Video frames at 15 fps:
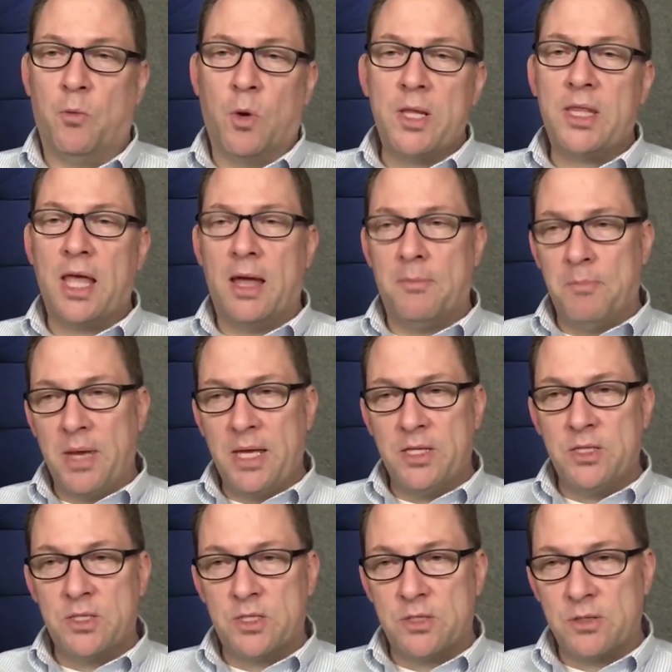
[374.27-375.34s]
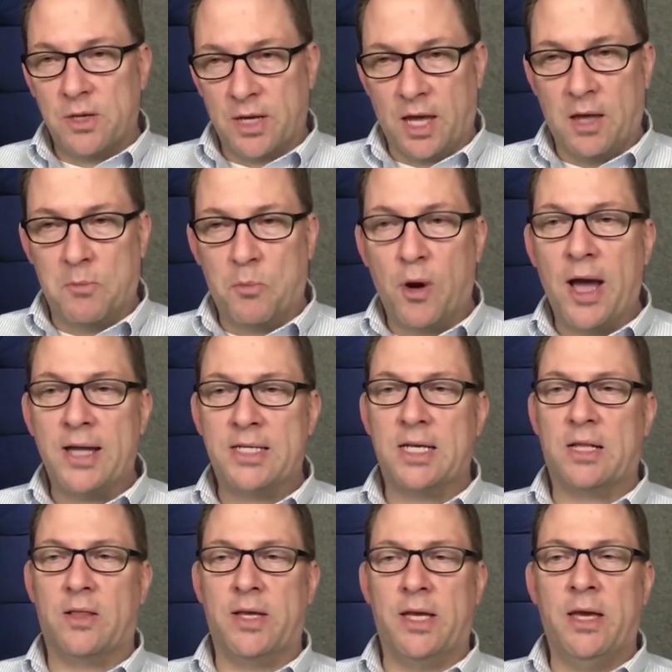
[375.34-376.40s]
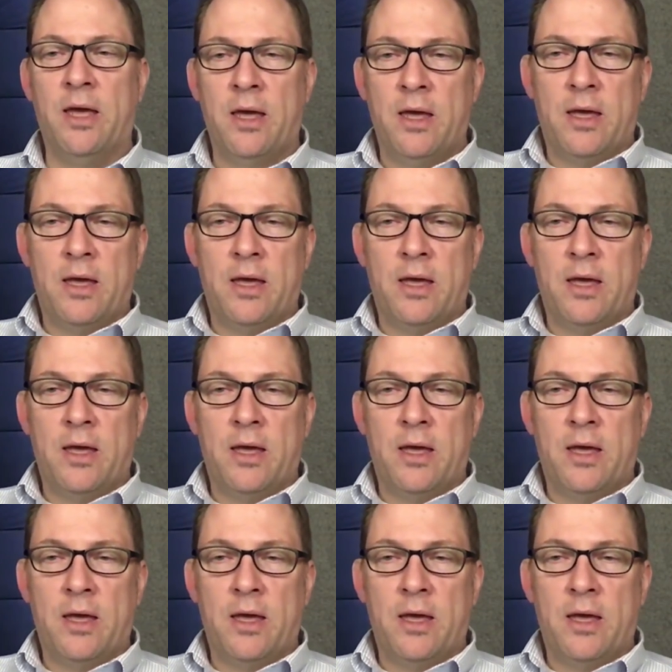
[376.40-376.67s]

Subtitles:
What that means, again, practically,